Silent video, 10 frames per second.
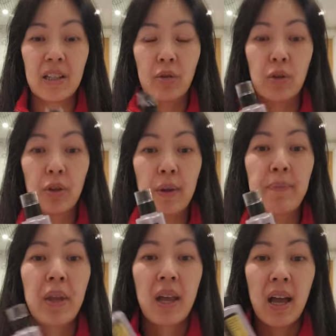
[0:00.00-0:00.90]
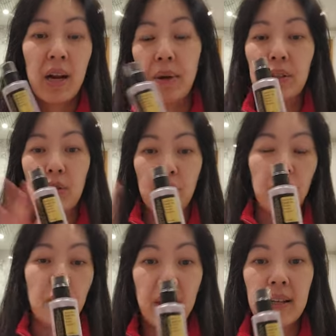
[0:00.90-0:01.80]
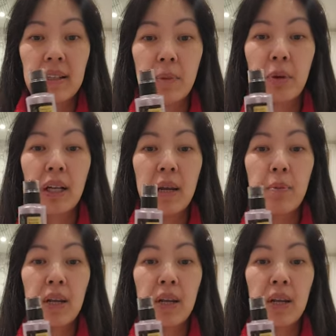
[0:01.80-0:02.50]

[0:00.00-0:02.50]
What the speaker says: so cut them. Anyway, I'll do a review on that separately.